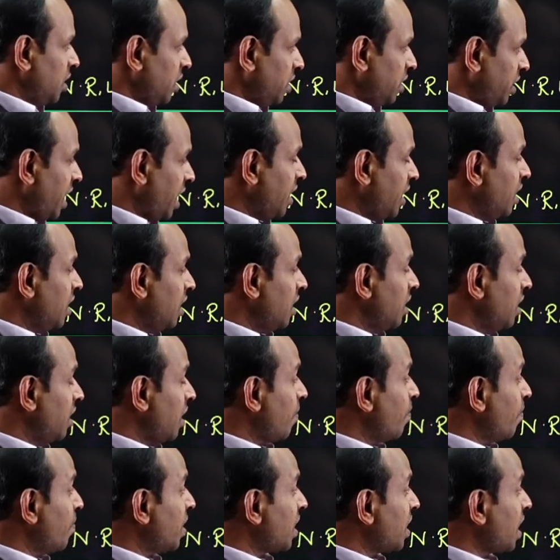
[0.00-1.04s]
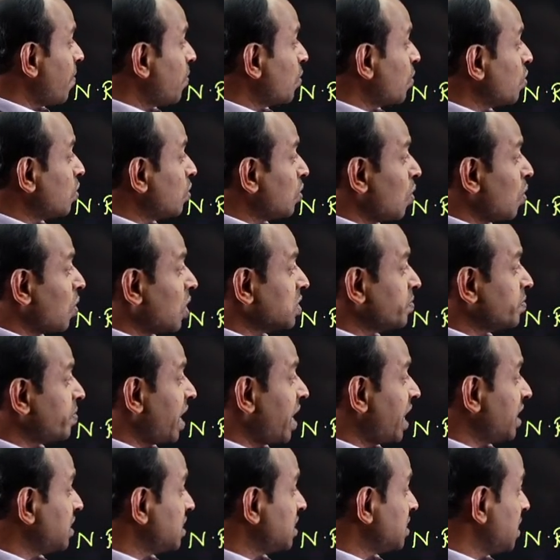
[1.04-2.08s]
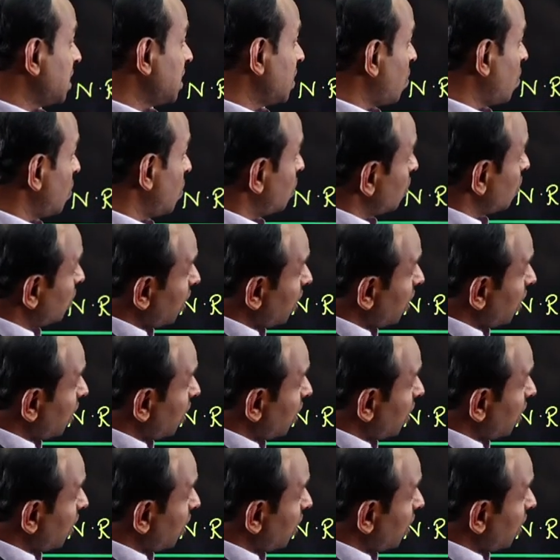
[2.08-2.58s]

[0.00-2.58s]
Then, number of root locus branches equal